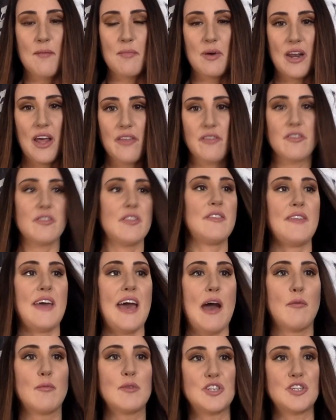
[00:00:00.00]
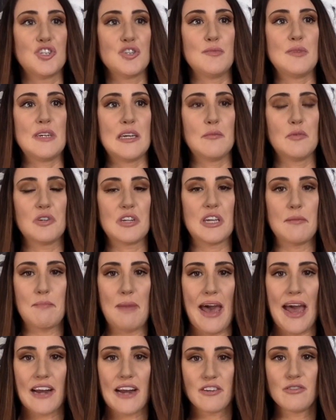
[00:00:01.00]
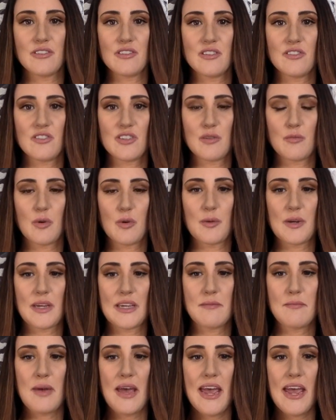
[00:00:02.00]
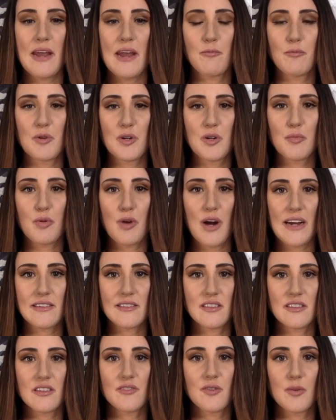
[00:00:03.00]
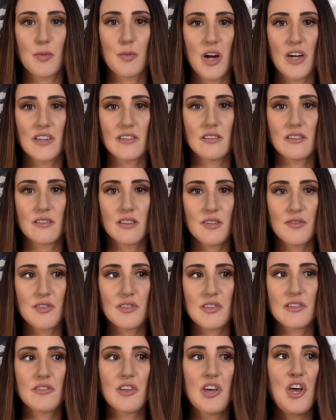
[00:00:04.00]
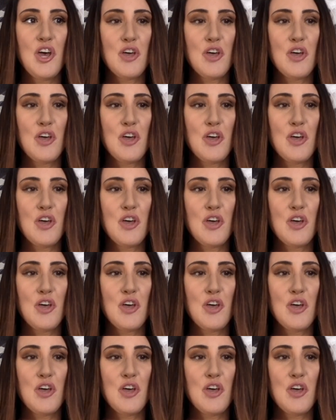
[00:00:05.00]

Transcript: But other than that, we should be able to get back to a system where we can pay real prices for products and services.